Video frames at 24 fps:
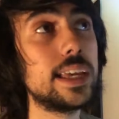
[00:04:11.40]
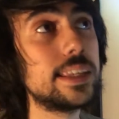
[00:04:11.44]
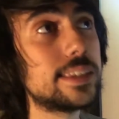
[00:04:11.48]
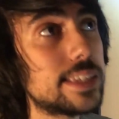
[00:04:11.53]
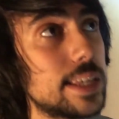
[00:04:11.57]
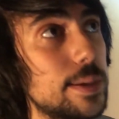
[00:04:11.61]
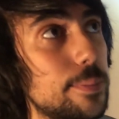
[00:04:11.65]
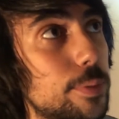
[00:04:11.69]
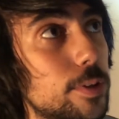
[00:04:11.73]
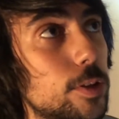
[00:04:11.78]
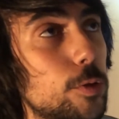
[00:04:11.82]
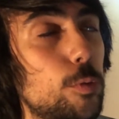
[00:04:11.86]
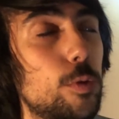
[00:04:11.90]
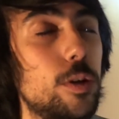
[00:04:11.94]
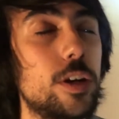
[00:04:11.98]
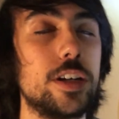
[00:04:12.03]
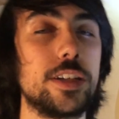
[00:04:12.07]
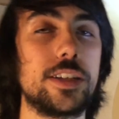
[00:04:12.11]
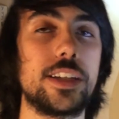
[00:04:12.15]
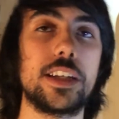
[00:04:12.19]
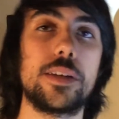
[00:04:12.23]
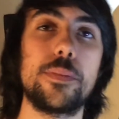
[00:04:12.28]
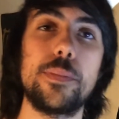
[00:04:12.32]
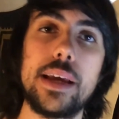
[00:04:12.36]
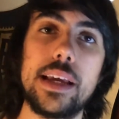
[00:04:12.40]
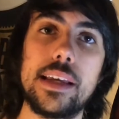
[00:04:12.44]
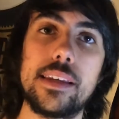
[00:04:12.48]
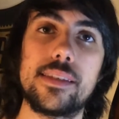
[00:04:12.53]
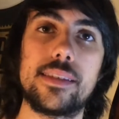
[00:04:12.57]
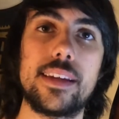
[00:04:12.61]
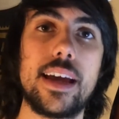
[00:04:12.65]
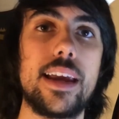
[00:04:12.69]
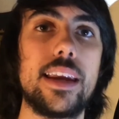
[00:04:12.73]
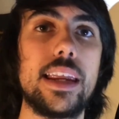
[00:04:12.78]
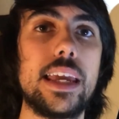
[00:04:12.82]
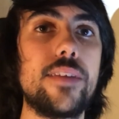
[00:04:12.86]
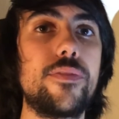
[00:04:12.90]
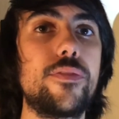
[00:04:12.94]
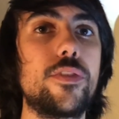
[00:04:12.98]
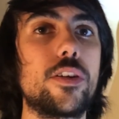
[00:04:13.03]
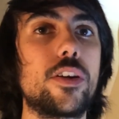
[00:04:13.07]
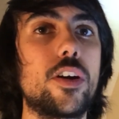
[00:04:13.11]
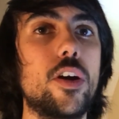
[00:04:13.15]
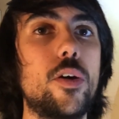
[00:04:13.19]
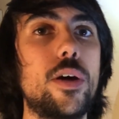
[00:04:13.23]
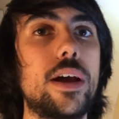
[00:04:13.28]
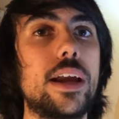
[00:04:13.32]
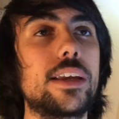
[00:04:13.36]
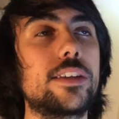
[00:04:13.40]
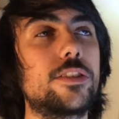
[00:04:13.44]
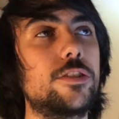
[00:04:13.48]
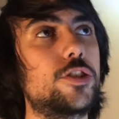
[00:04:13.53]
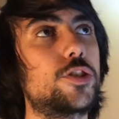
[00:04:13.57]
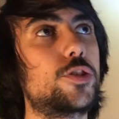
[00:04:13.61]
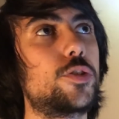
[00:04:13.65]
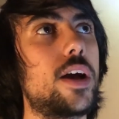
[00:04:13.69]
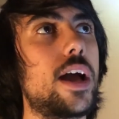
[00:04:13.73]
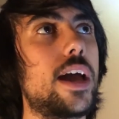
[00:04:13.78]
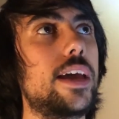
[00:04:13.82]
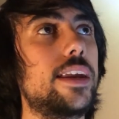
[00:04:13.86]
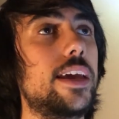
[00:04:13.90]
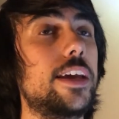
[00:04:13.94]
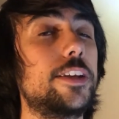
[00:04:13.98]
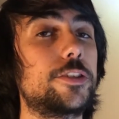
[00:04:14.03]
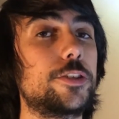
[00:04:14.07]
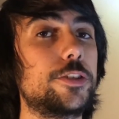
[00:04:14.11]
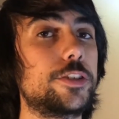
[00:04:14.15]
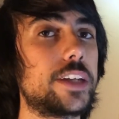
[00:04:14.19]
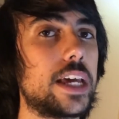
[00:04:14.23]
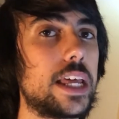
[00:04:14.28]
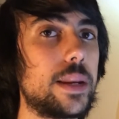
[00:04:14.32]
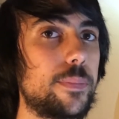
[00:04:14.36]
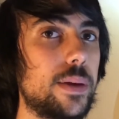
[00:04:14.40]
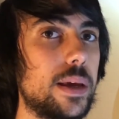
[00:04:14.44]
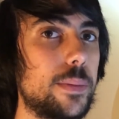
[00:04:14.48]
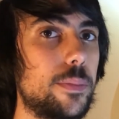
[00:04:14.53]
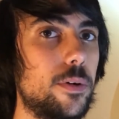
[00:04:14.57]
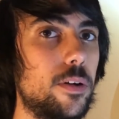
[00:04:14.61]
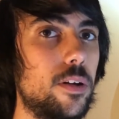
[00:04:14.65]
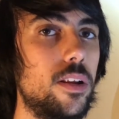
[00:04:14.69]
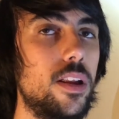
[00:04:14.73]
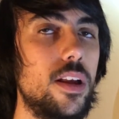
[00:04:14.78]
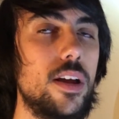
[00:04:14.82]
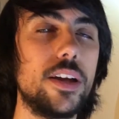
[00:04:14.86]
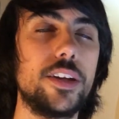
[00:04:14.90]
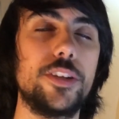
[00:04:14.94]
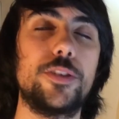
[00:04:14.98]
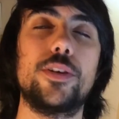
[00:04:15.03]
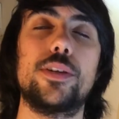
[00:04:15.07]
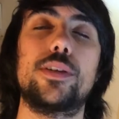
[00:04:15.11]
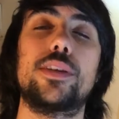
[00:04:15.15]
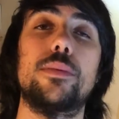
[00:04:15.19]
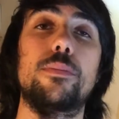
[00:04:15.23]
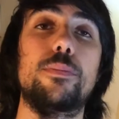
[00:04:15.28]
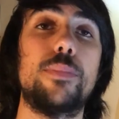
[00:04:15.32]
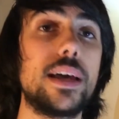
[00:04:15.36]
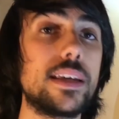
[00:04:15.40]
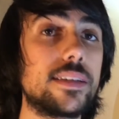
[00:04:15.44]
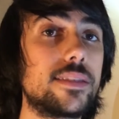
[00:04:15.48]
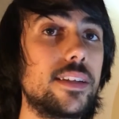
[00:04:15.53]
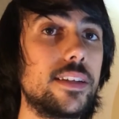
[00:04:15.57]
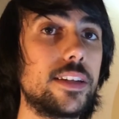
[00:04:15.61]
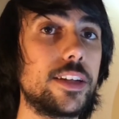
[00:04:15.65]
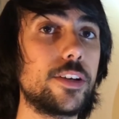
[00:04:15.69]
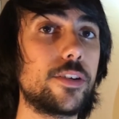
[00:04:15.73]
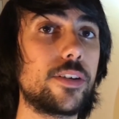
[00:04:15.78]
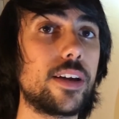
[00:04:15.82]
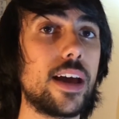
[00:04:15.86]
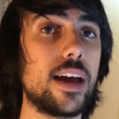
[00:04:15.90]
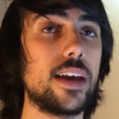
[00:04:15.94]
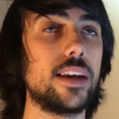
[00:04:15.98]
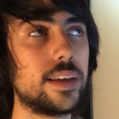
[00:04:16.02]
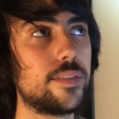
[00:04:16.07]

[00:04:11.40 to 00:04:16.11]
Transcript: In simple words, it means that if you're going to try and entertain people, do it the best that you can.